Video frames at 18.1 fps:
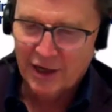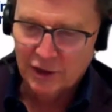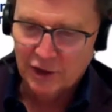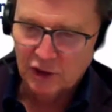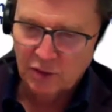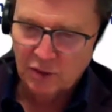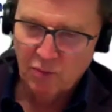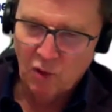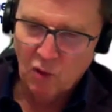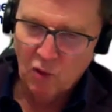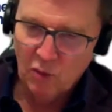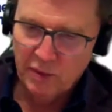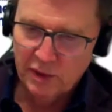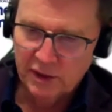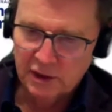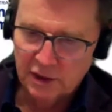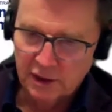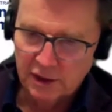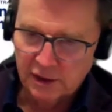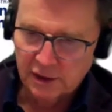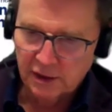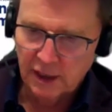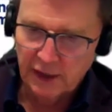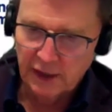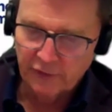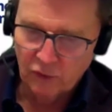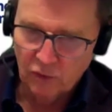small business
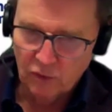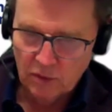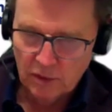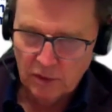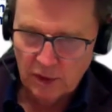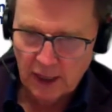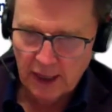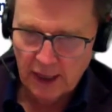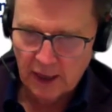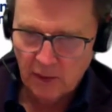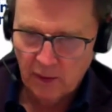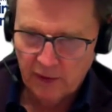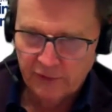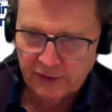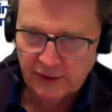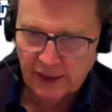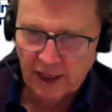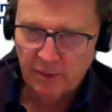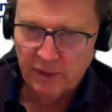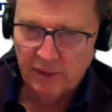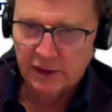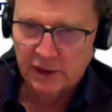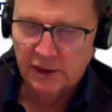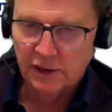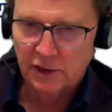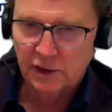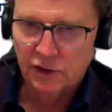level, we've seen
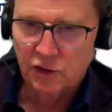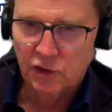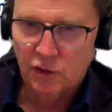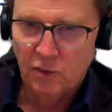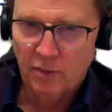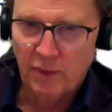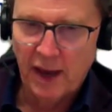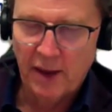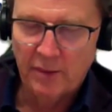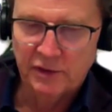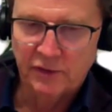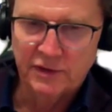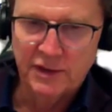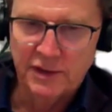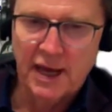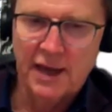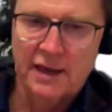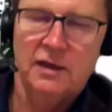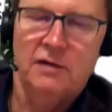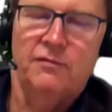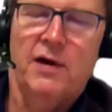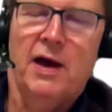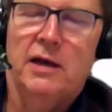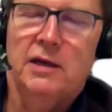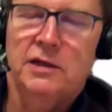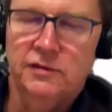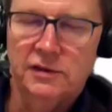businesses who perhaps have taken
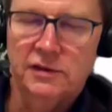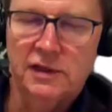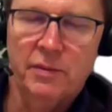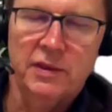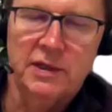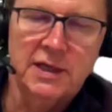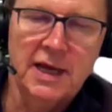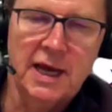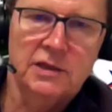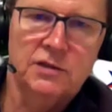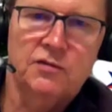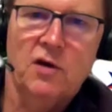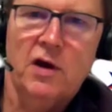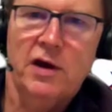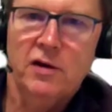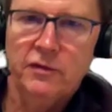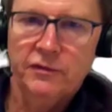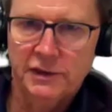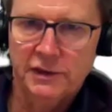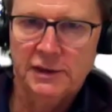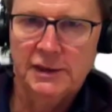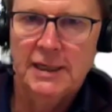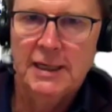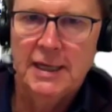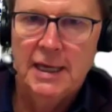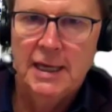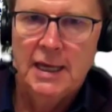advantage of some of the tax
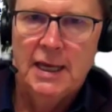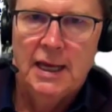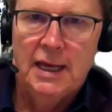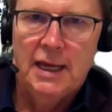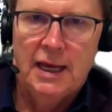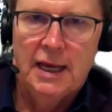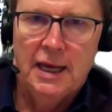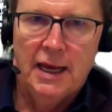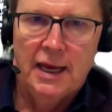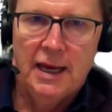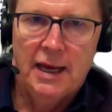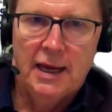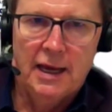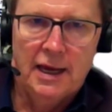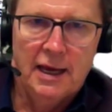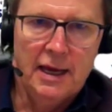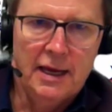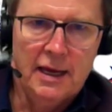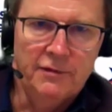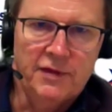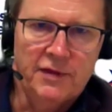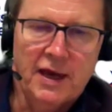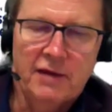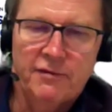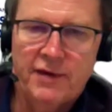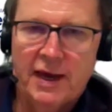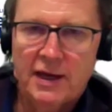write-offs, and if
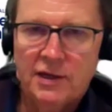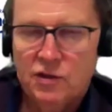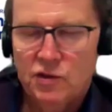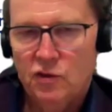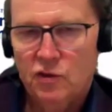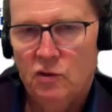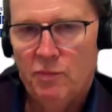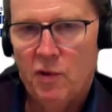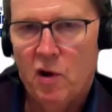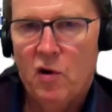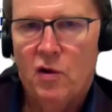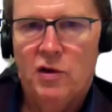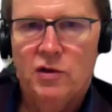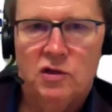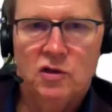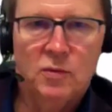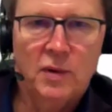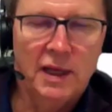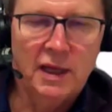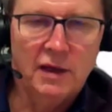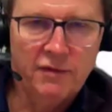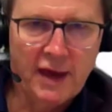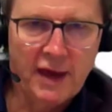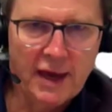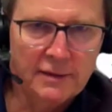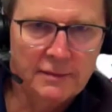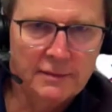they've had to borrow to do any of
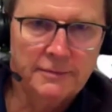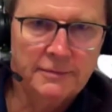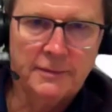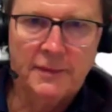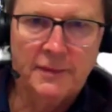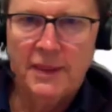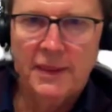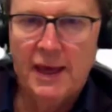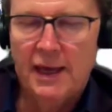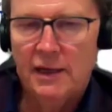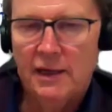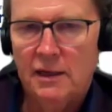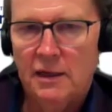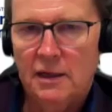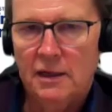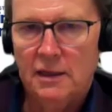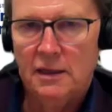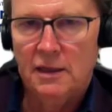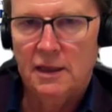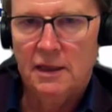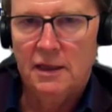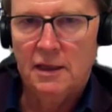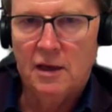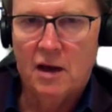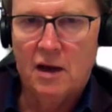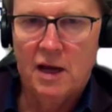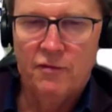that, then
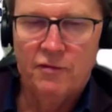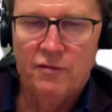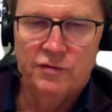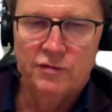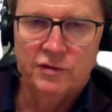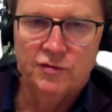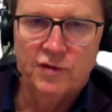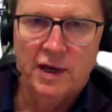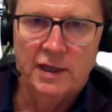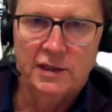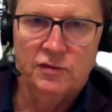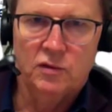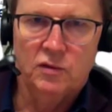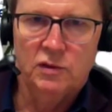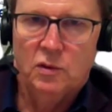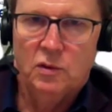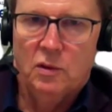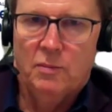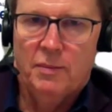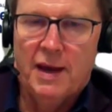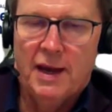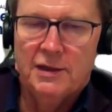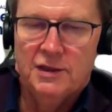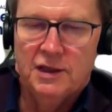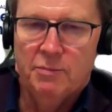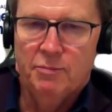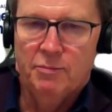the higher interest rates are also
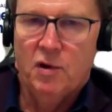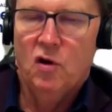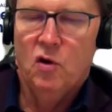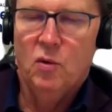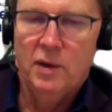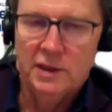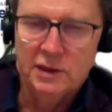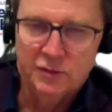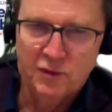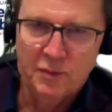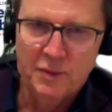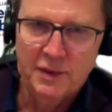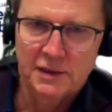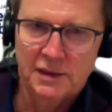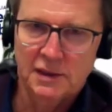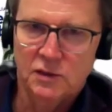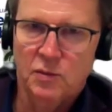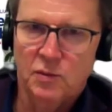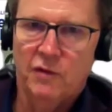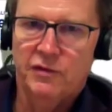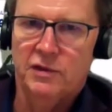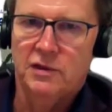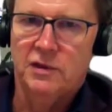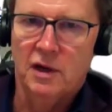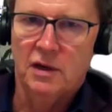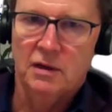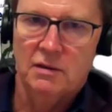impacting borrowings for business. We
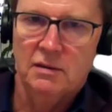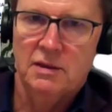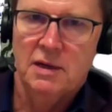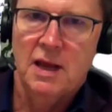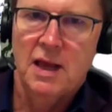often don't